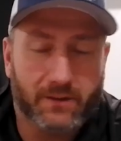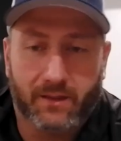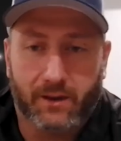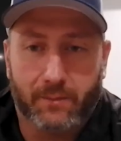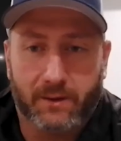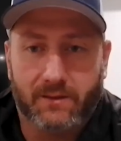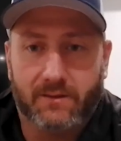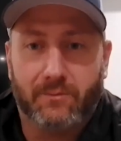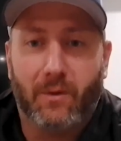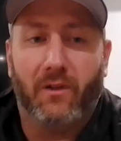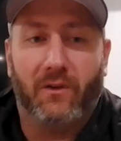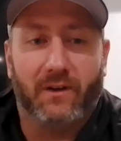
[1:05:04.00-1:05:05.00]
year with a little bit
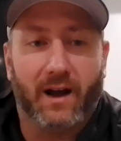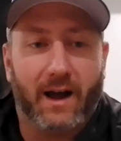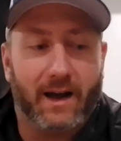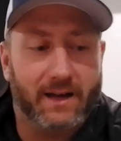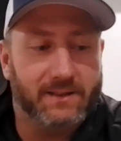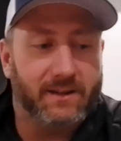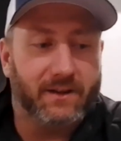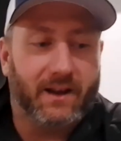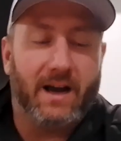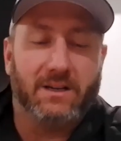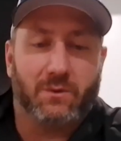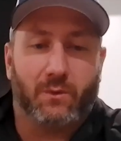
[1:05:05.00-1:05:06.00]
smaller guides, and
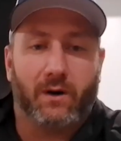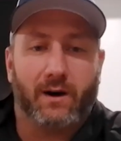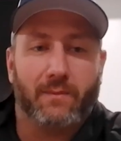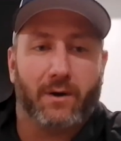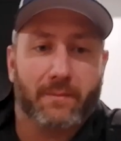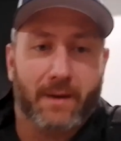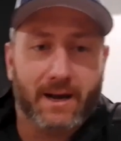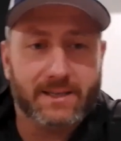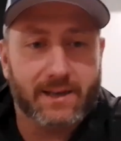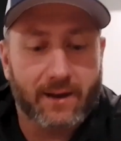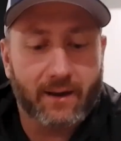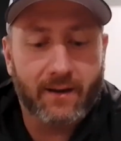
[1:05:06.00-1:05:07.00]
guys were worried about them
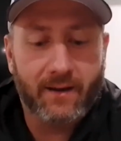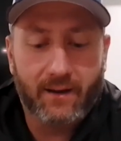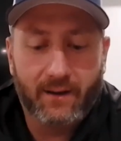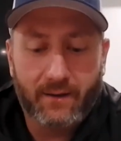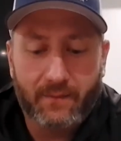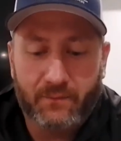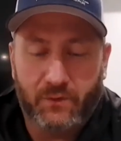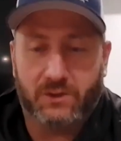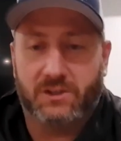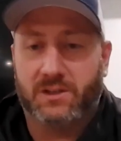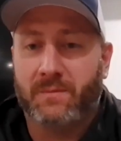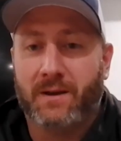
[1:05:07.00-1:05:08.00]
icing,
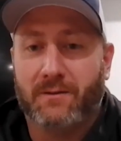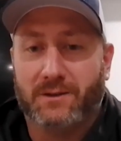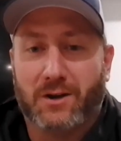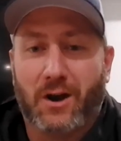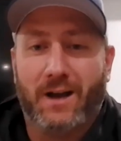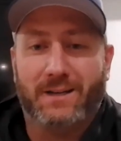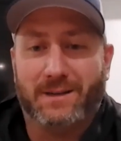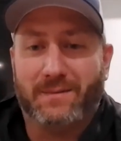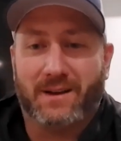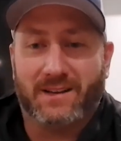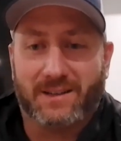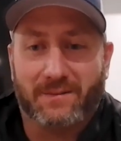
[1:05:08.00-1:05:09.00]
which to me was crazy
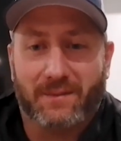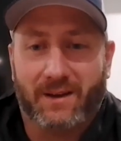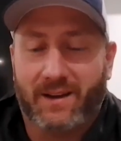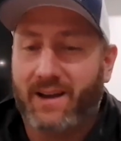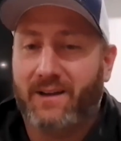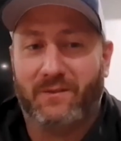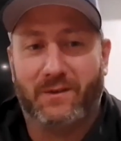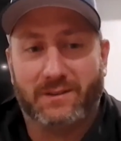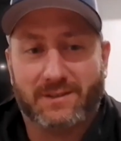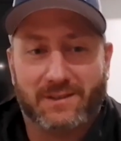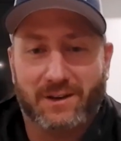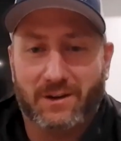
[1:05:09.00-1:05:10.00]
because I'm like, well,
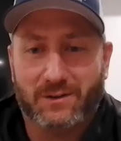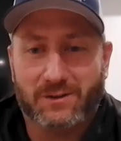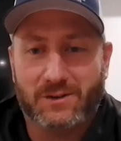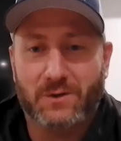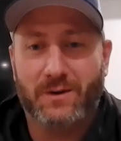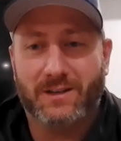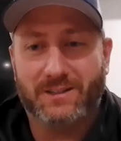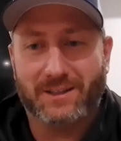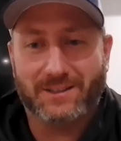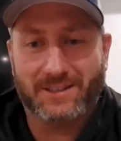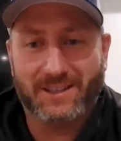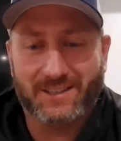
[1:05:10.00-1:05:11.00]
it's 2 weeks of
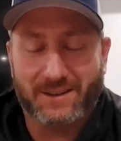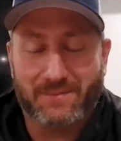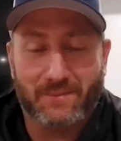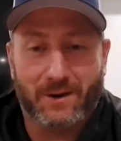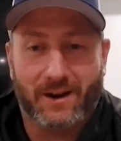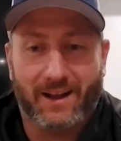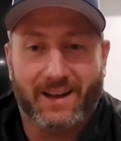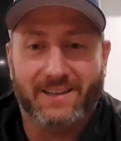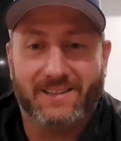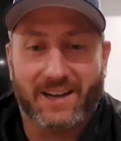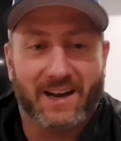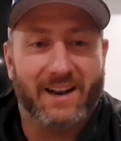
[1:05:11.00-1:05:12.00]
the season, but I
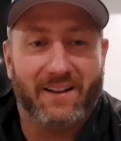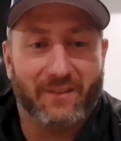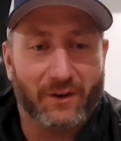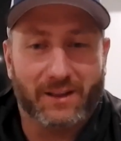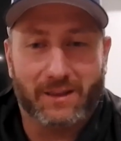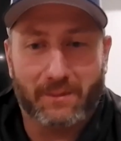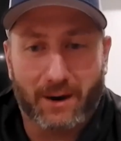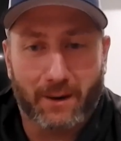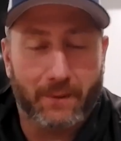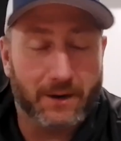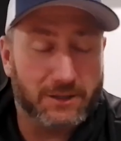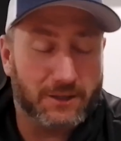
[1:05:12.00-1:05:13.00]
guess I didn't look at the
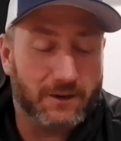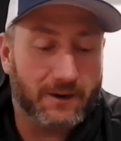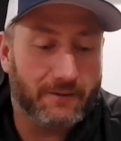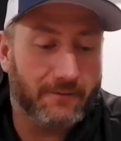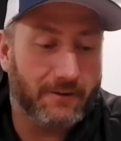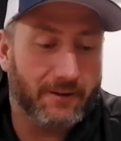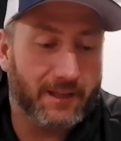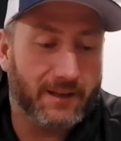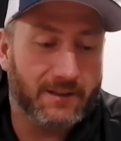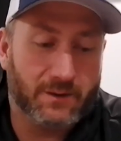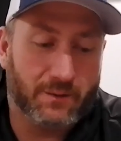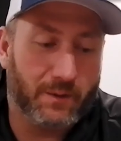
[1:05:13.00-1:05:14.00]
bigger picture of
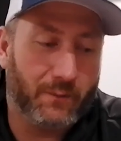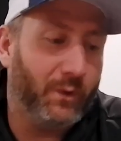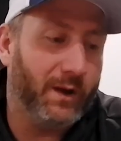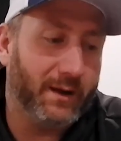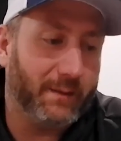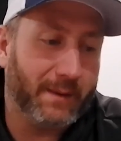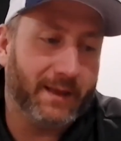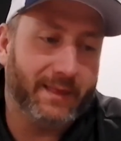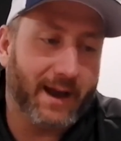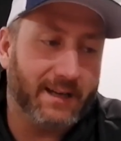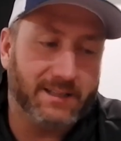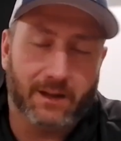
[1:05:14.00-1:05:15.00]
everything. So we made
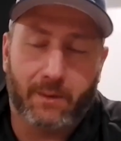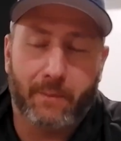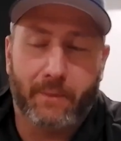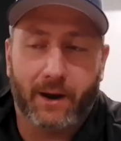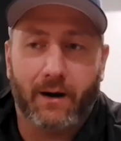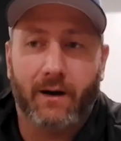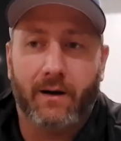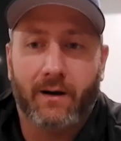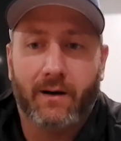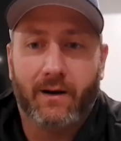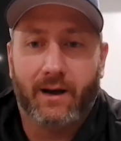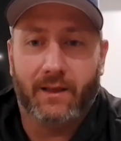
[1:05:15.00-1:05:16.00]
the eyes a little bit bigger
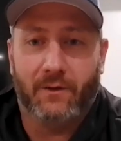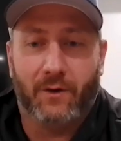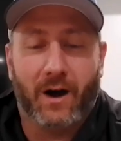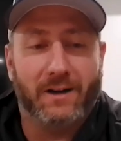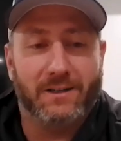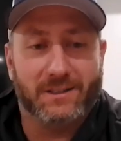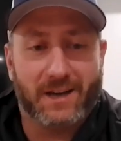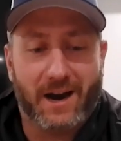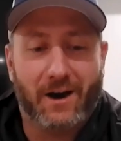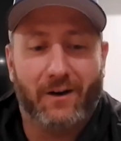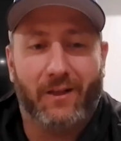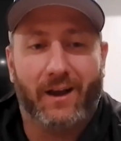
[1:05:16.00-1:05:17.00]
and the rod just a
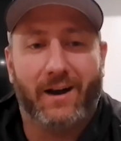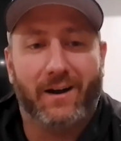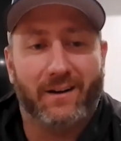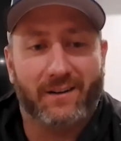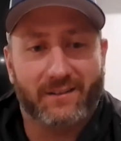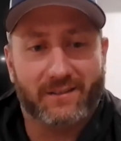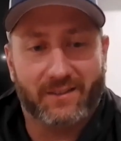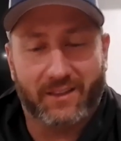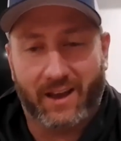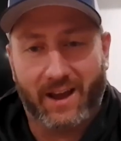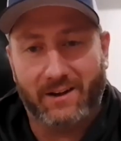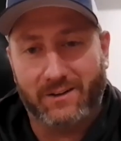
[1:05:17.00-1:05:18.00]
hair lighter and
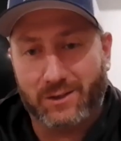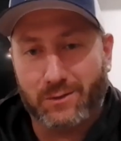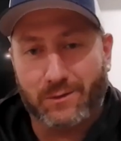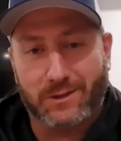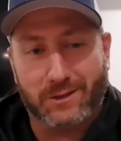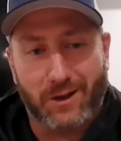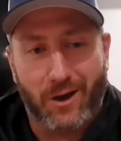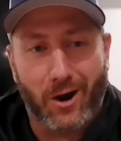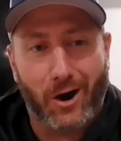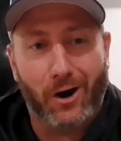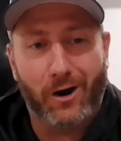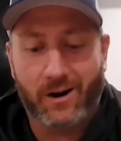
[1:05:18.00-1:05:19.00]
the handle 2 inches
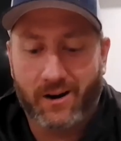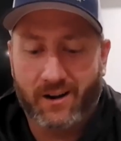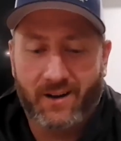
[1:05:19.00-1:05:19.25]
longer.